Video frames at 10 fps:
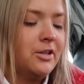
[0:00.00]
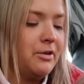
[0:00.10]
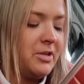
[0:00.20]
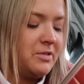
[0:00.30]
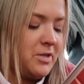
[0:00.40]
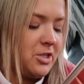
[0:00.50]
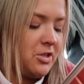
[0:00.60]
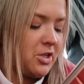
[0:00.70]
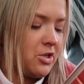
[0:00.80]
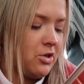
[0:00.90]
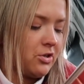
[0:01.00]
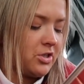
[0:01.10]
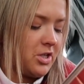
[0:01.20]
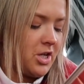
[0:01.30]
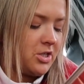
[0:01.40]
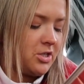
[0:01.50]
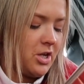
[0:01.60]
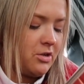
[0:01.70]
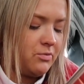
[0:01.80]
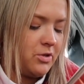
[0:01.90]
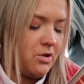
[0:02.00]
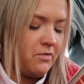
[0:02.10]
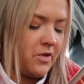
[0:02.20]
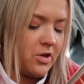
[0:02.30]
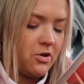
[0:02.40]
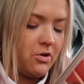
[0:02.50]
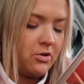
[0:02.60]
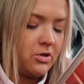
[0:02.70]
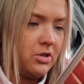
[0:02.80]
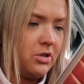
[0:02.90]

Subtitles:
Lou, let's make sure they're cooked. Are they actually? How do we know if they're cooked?